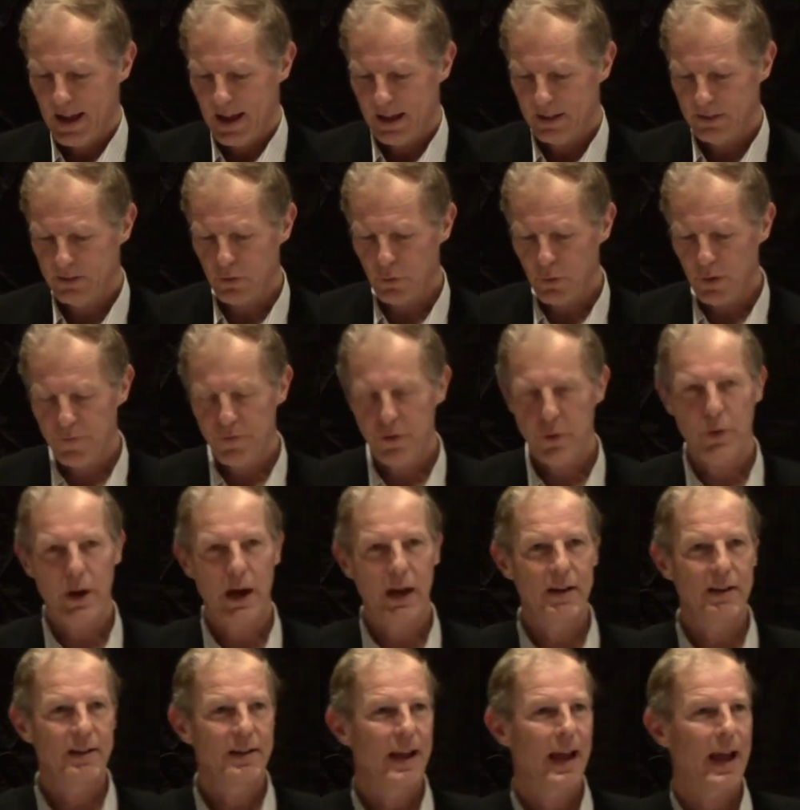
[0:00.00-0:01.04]
And so if you
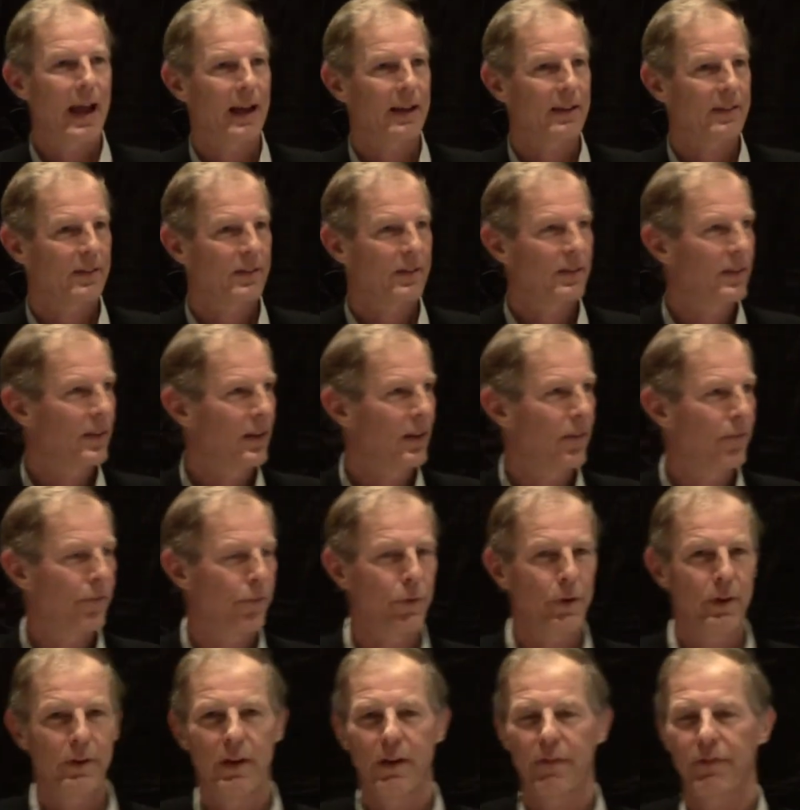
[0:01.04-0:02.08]
untax,
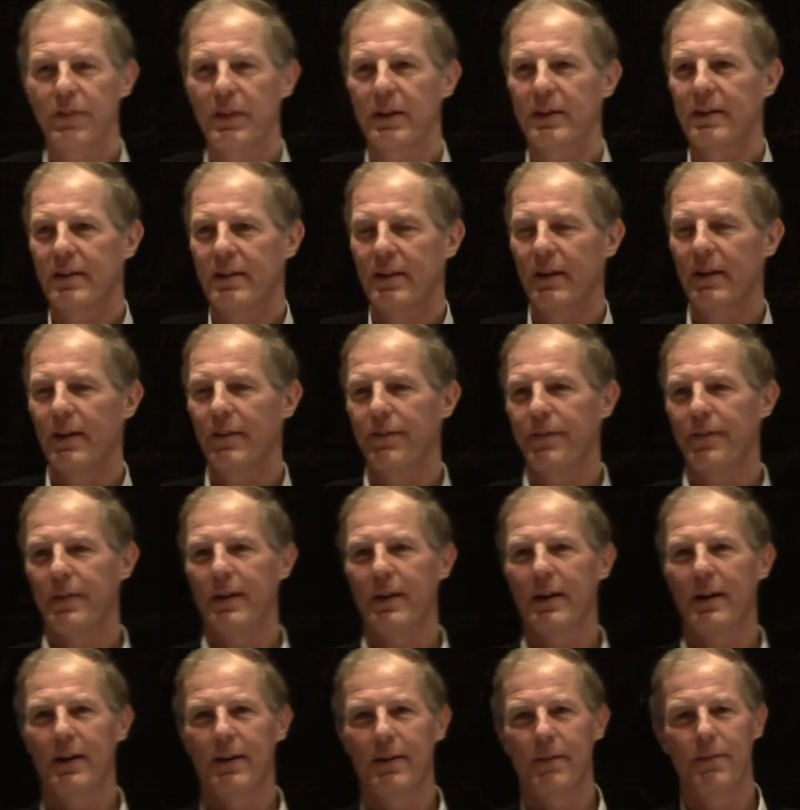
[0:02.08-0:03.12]
if we, if the, if
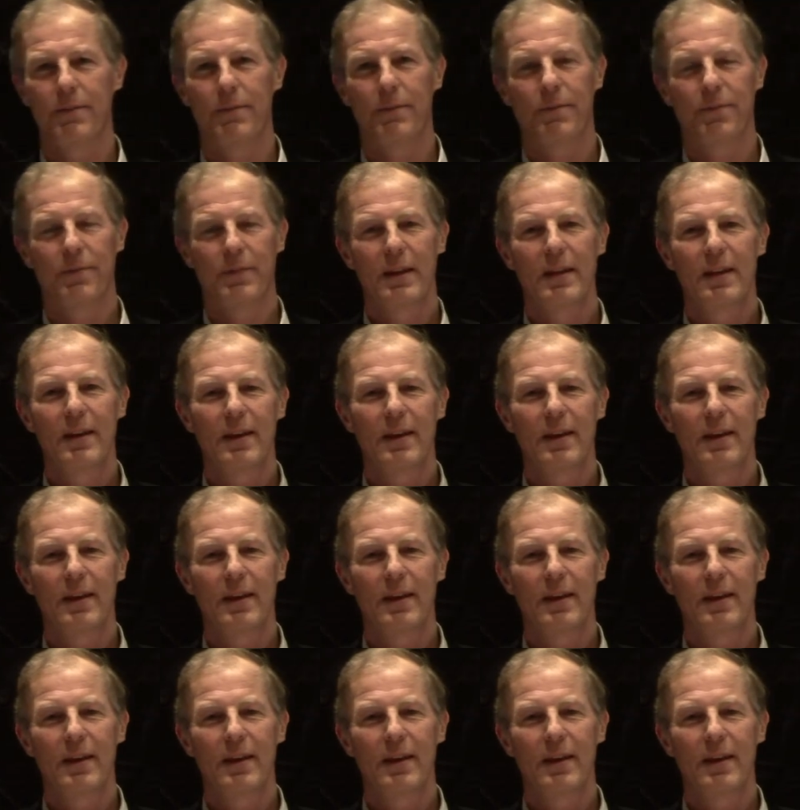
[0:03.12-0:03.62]
the, um,